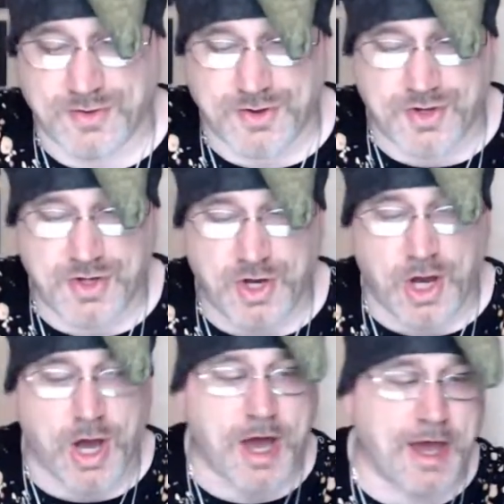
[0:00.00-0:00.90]

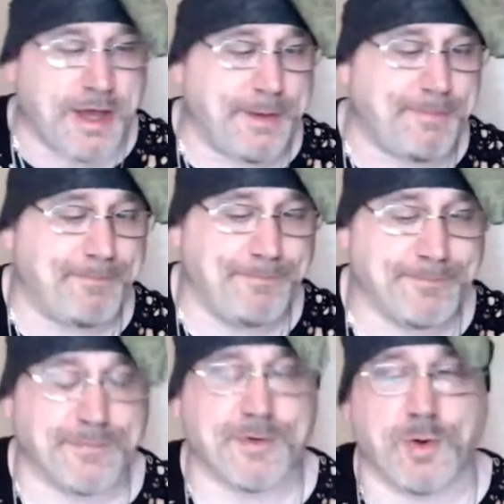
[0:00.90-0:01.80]
time
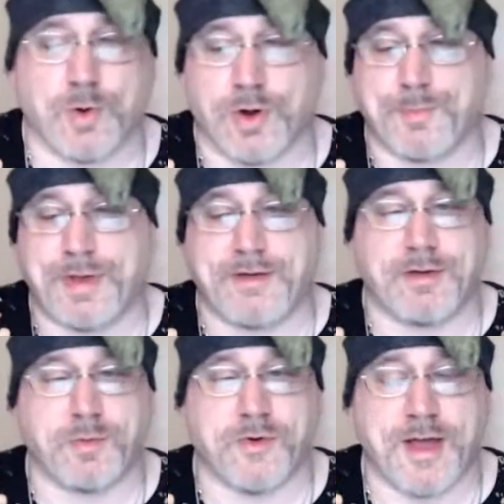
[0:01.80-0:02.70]
or period
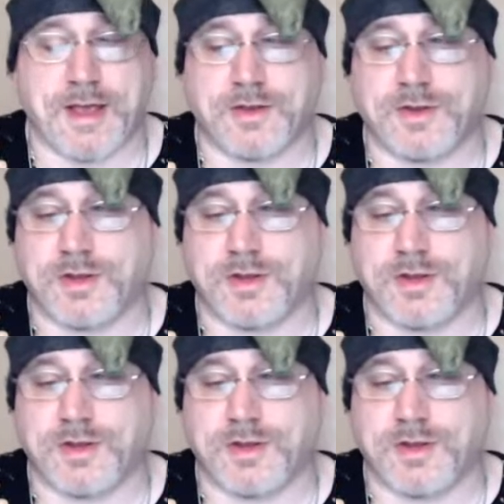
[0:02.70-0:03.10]
where I,